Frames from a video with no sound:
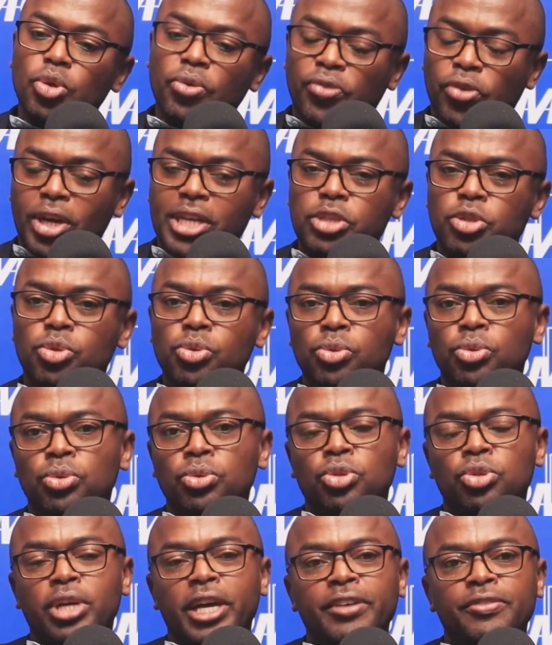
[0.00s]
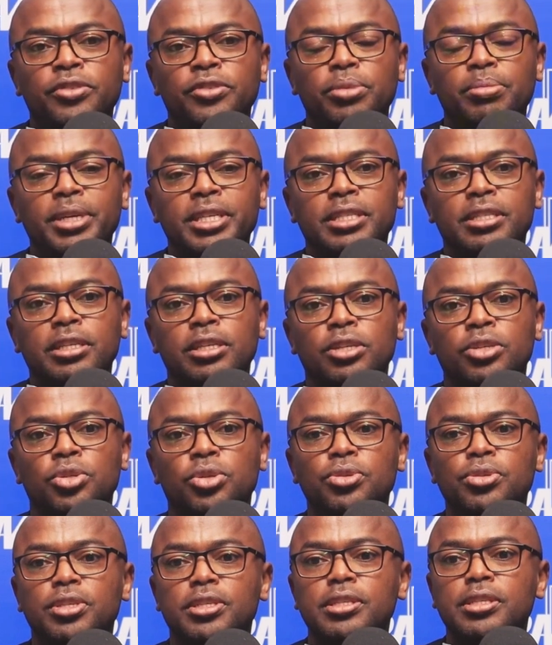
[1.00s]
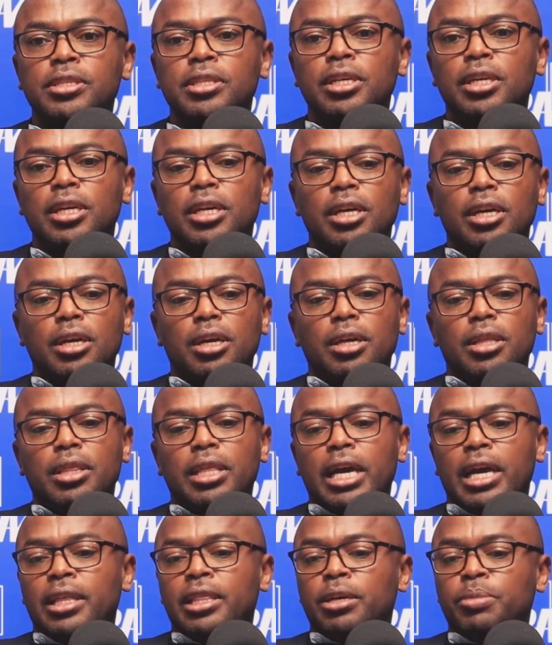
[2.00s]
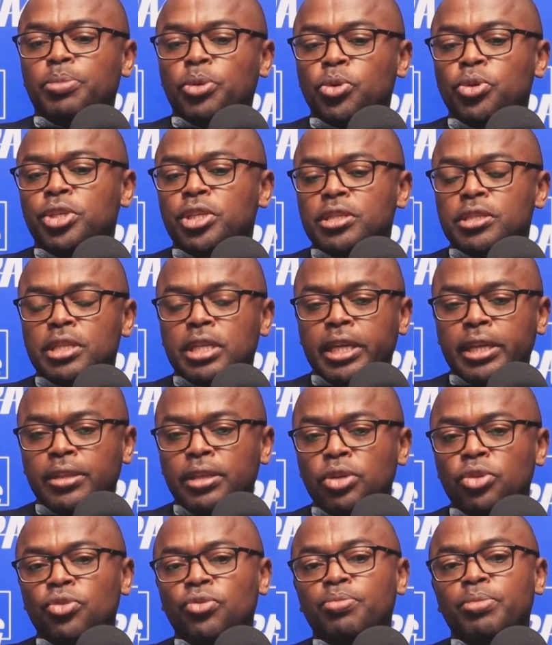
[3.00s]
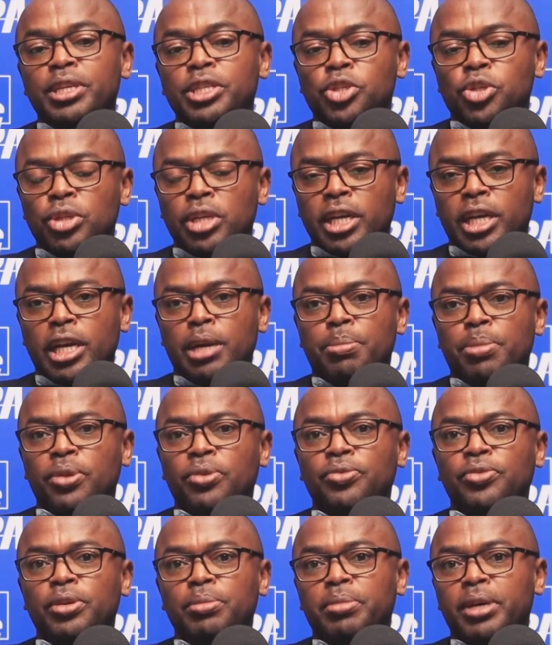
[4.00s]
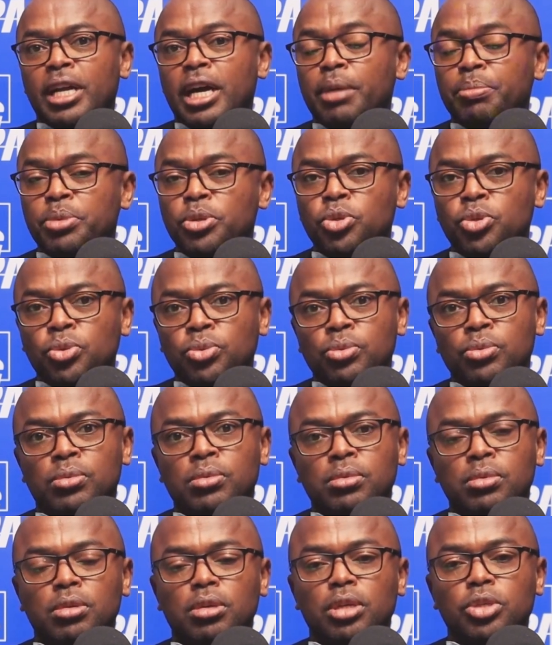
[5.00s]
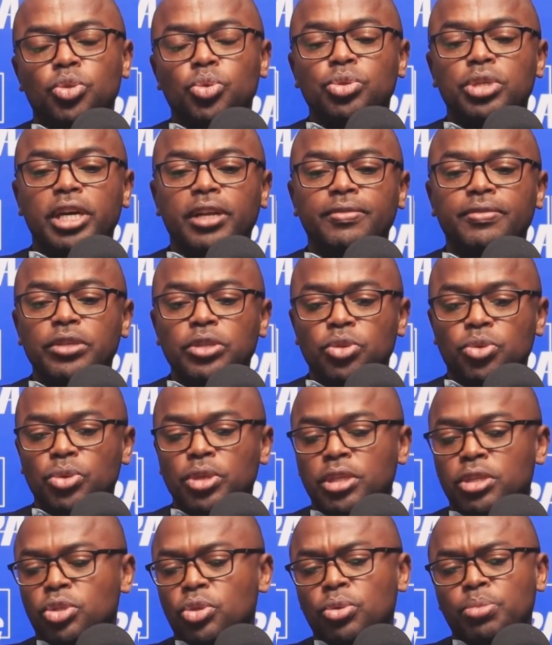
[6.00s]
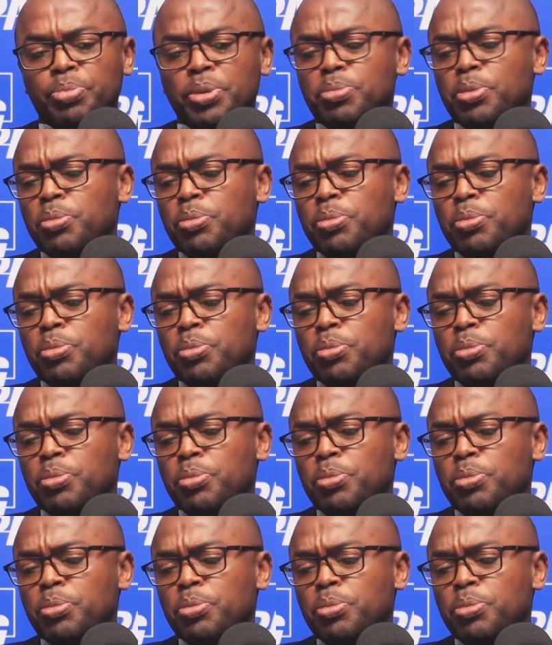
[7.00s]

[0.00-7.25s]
So for us to drive domestic resources, there are other approaches, and I think you mentioned a couple of them, but happy to delve into it. So